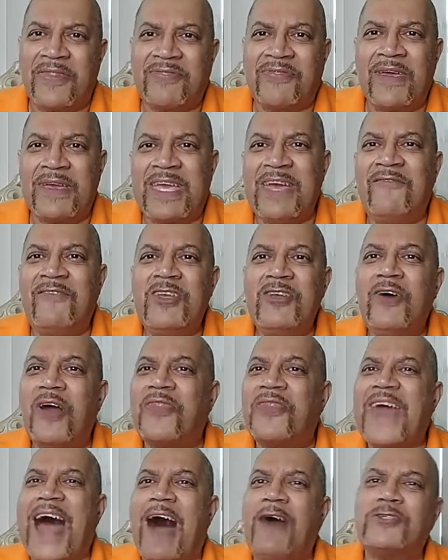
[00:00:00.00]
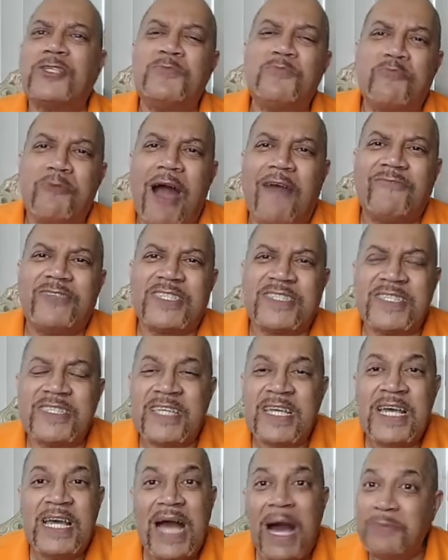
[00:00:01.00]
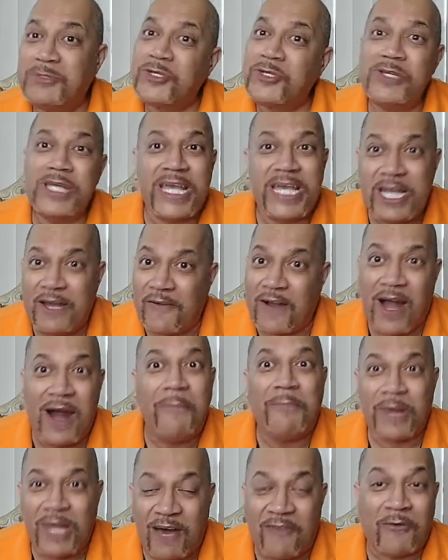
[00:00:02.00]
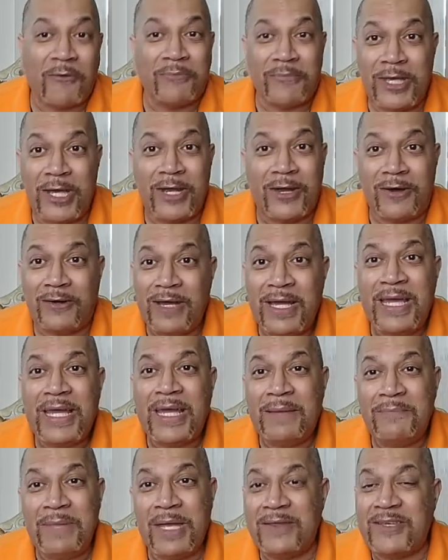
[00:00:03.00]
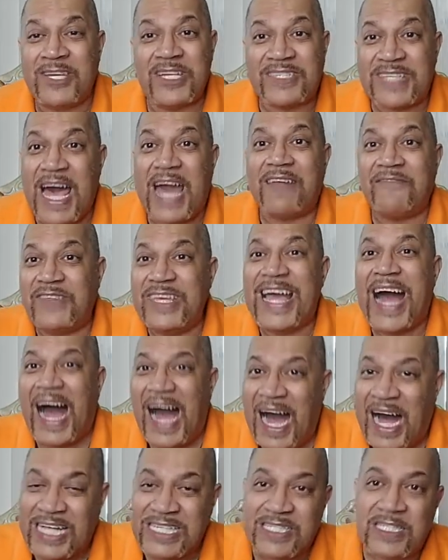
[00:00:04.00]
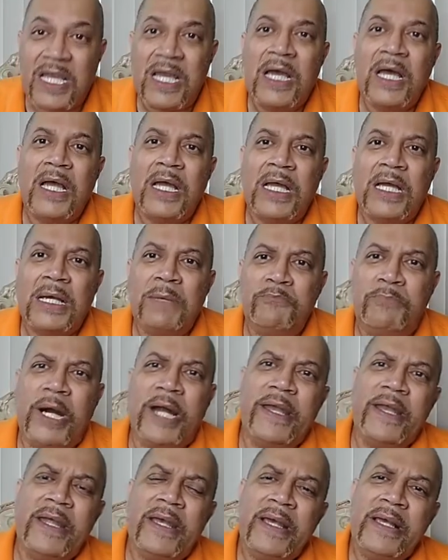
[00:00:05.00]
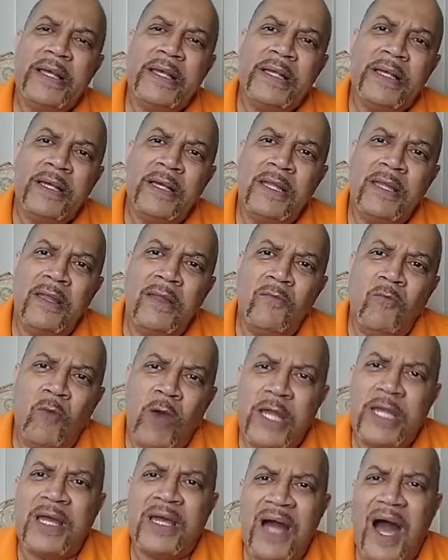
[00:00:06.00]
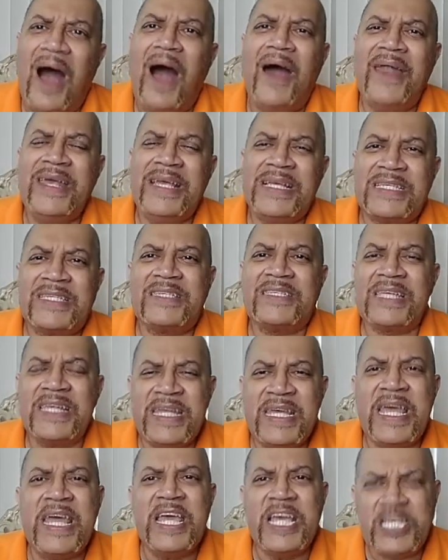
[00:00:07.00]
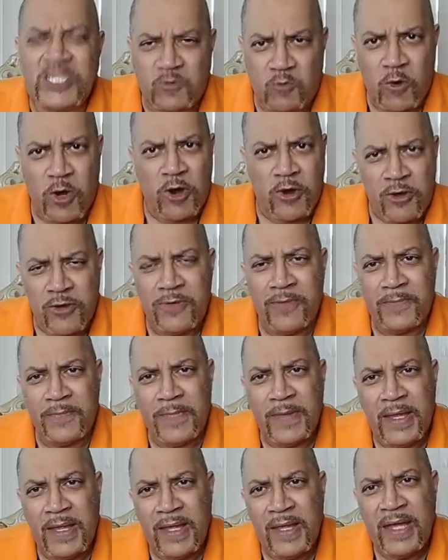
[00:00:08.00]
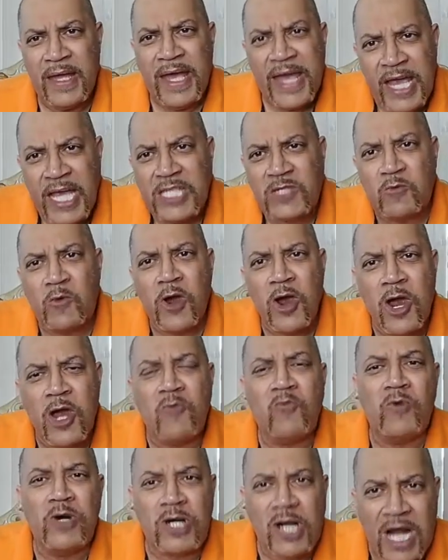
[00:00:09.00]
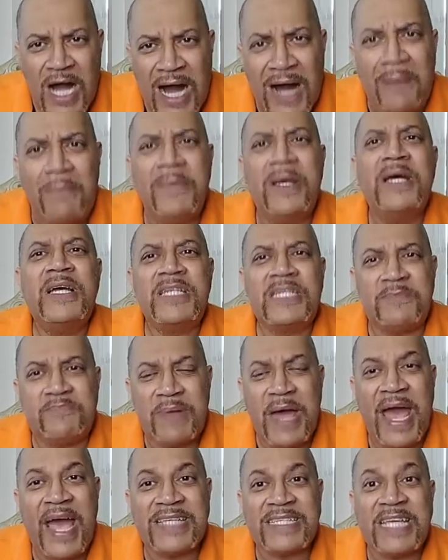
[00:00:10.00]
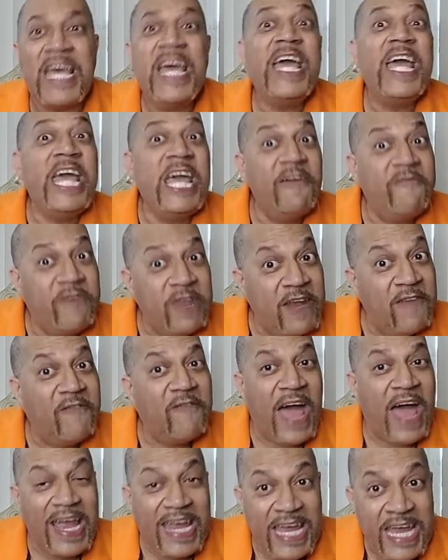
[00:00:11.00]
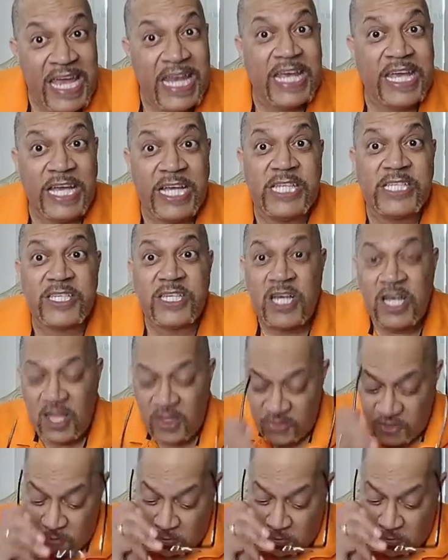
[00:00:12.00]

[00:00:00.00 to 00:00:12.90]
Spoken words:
give you 1,000 prophecies. I'm sure to hit a couple of them, you know, just out of the odds. But when God is sending his word will come to pass if, and in fact, it is the